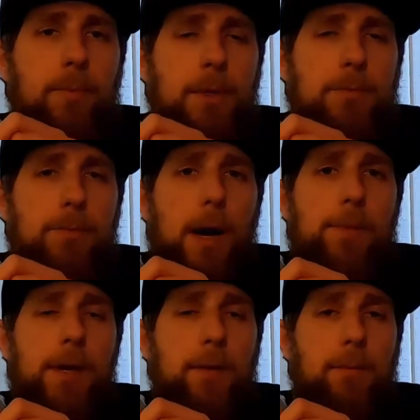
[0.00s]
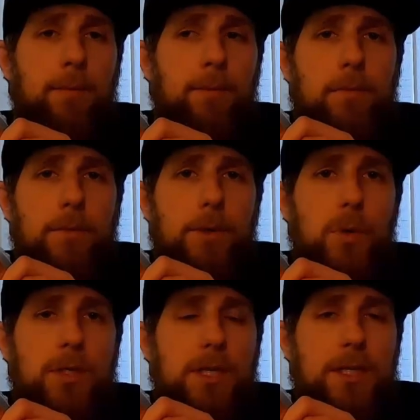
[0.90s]
Its primary
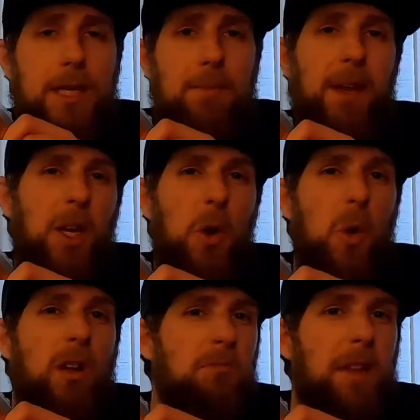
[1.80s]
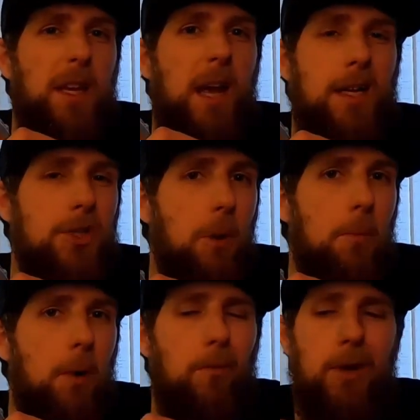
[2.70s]
use is to keep me cooler in the car, top
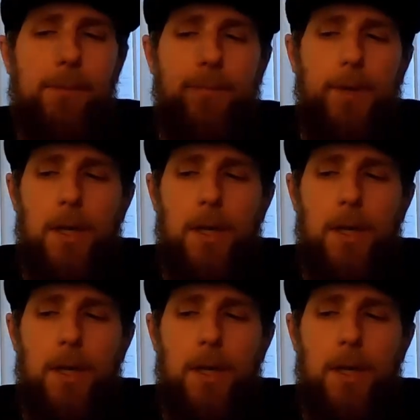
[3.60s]
and bottom of it.